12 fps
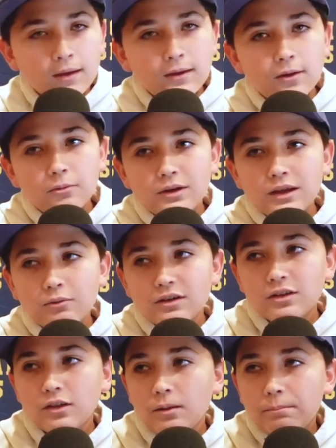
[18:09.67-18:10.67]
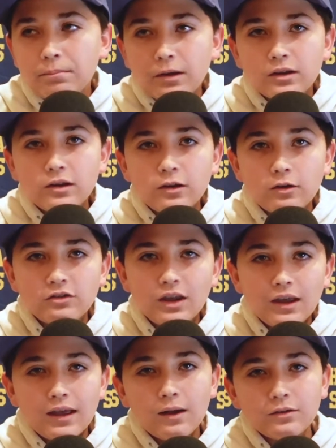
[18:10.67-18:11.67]
when he went to the Buccaneers,
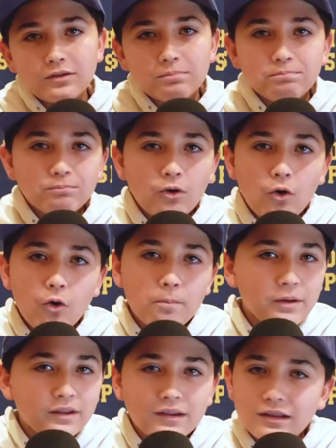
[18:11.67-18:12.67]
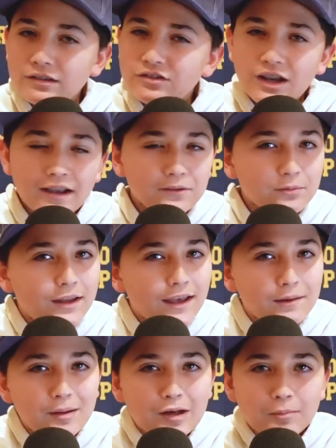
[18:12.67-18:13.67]
I was hoping that the Giants would
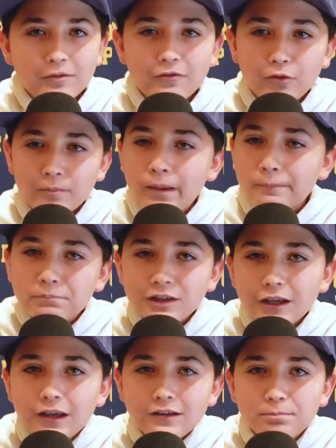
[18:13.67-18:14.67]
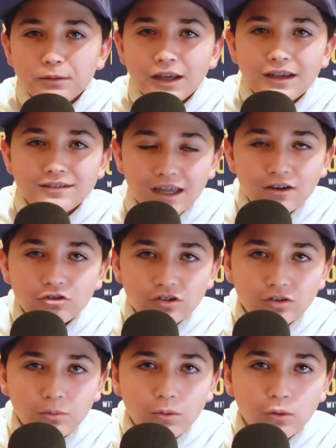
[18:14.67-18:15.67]
take him at number 4. I'm like, please take
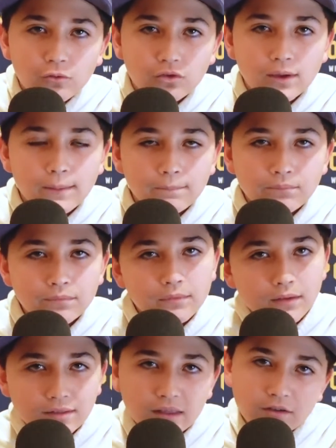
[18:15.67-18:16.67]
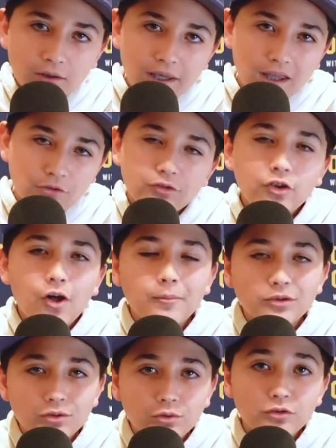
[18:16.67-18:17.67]
Tristan Wirfs. They took Andrew
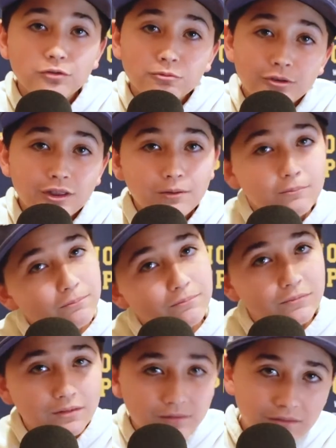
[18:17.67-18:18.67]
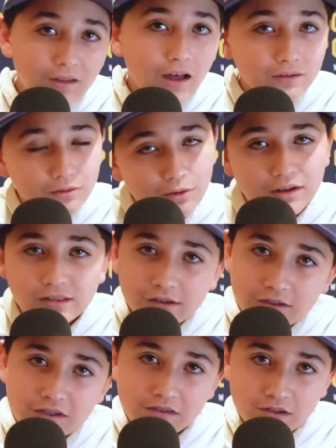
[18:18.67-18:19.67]
Thomas, who was really not great
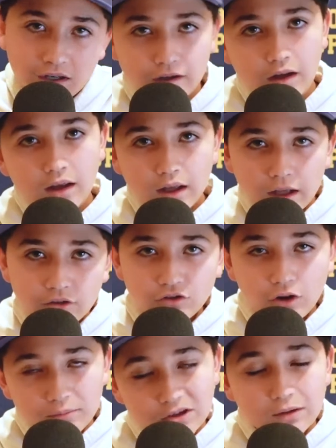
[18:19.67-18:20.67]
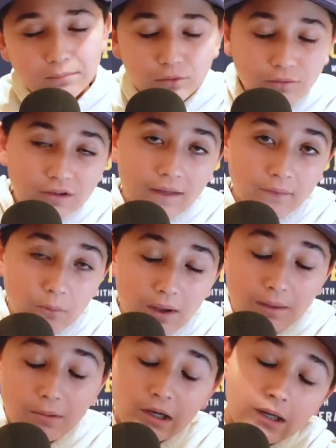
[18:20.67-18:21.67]
this season. Andrew Thomas, he improved down the
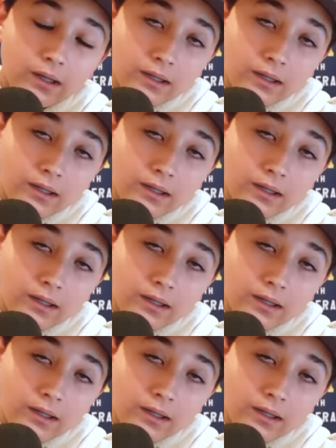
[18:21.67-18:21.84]
way, but